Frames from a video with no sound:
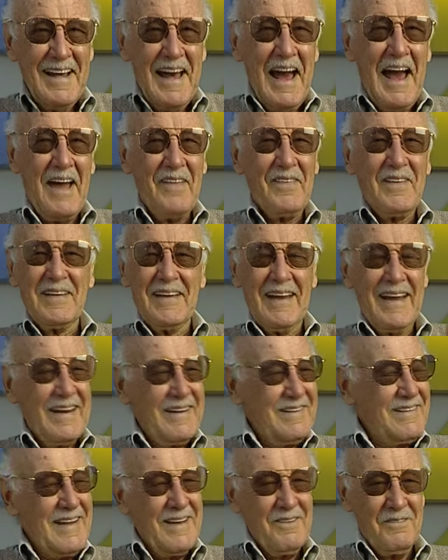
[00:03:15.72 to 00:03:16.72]
And the,
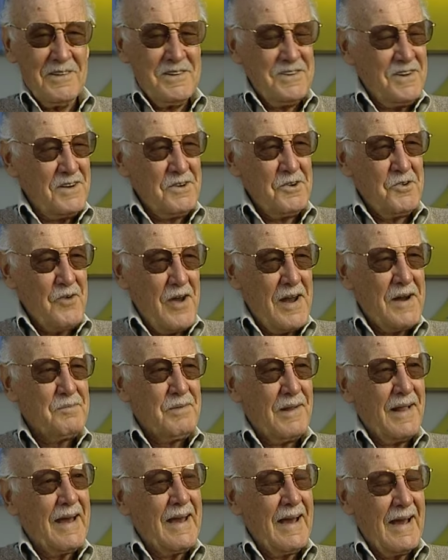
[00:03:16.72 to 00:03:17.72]
it, it was
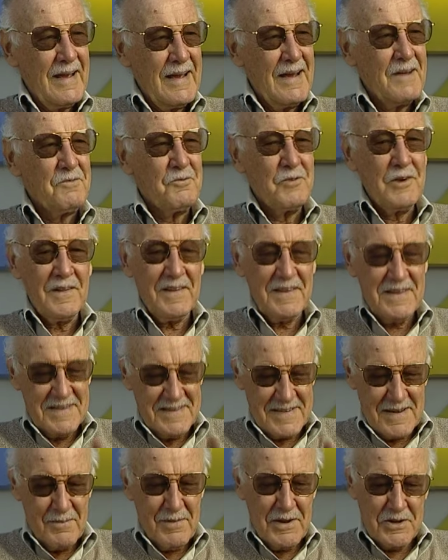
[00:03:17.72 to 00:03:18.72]
incredible. I, I got really
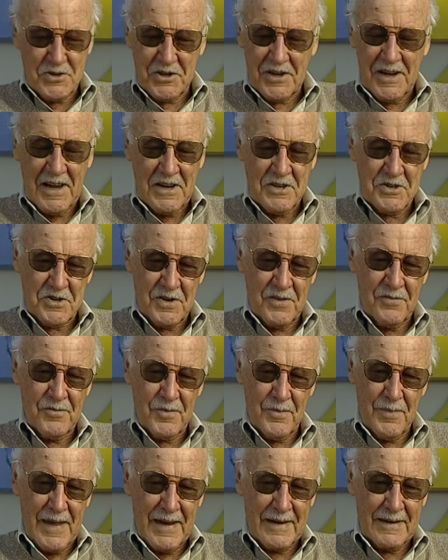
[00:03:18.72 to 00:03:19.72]
some education
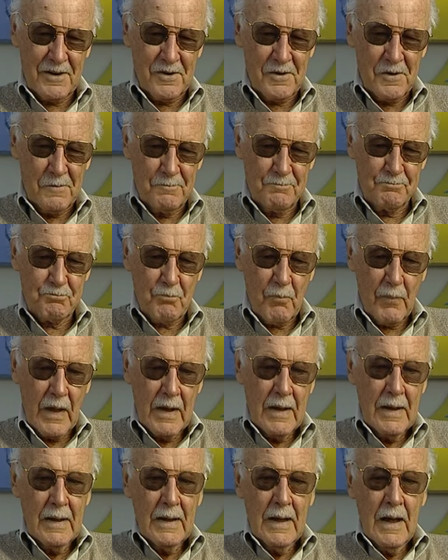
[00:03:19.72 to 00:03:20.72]
from that girl.
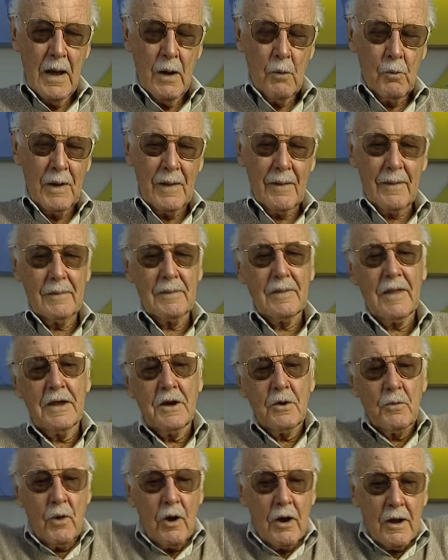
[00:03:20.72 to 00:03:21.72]
Well,
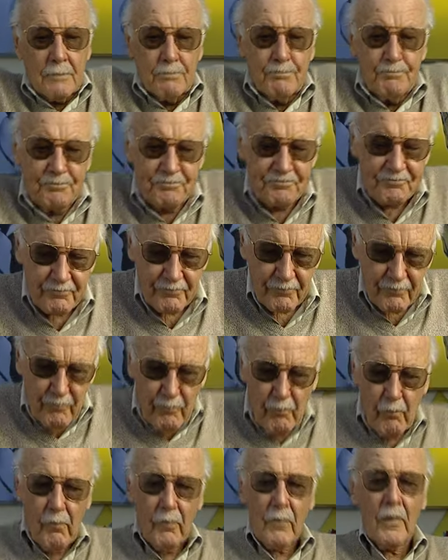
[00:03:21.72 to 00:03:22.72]
later on,
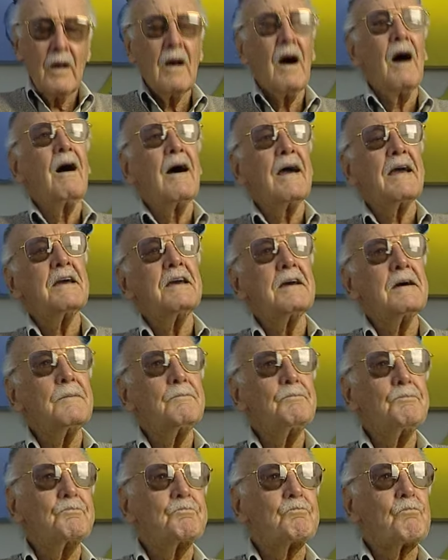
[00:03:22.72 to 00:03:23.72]
I
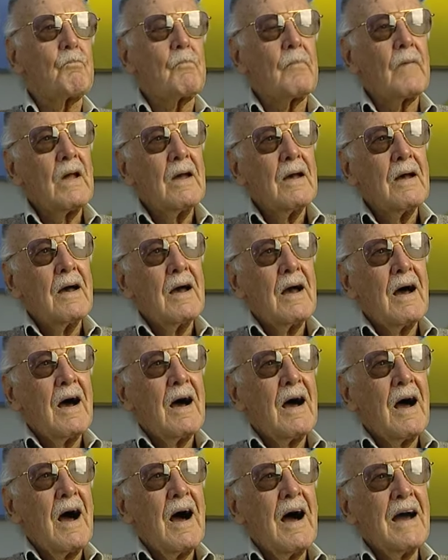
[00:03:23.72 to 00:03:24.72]
um,
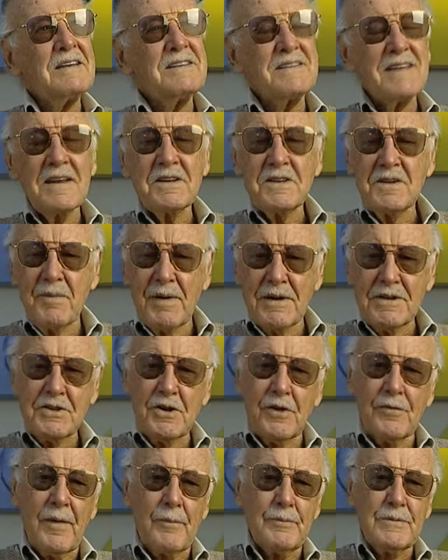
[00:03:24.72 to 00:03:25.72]
I said to
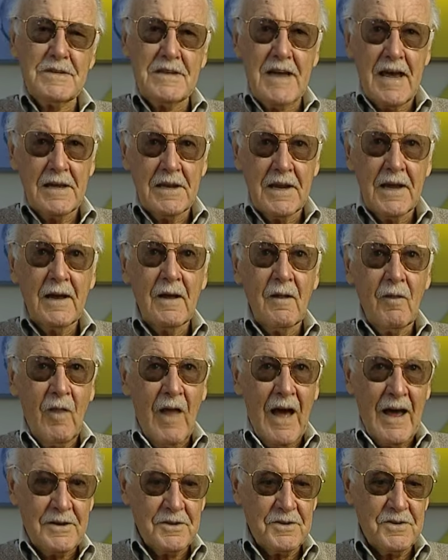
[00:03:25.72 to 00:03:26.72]
myself, I'm dating a
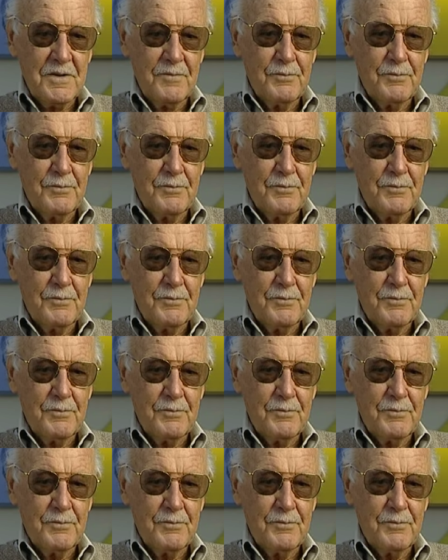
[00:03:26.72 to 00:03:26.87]
lot,